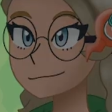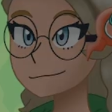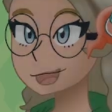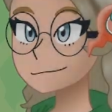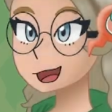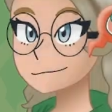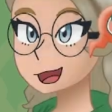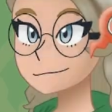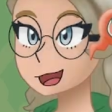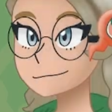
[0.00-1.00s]
We are
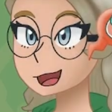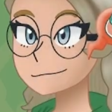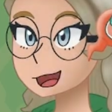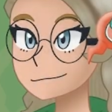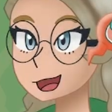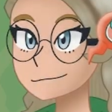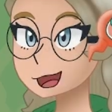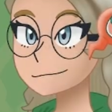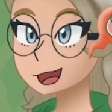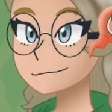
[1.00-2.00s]
going to use
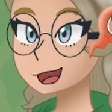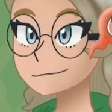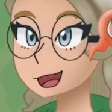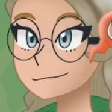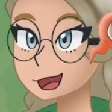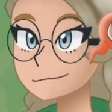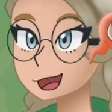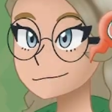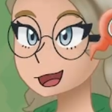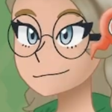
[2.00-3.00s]
Shadow Claw
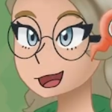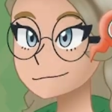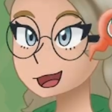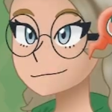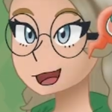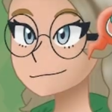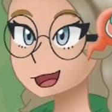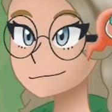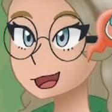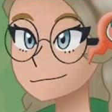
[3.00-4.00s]
again onto
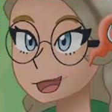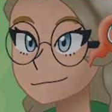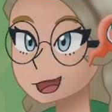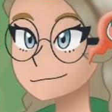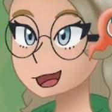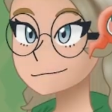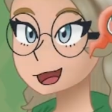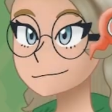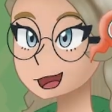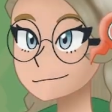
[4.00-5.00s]

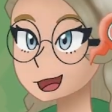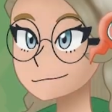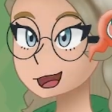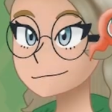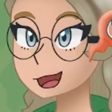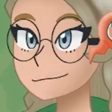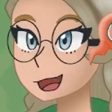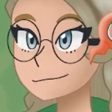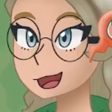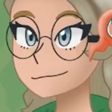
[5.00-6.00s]
Talonflame because Garchomp still
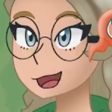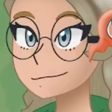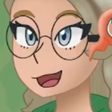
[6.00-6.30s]
has a coin flip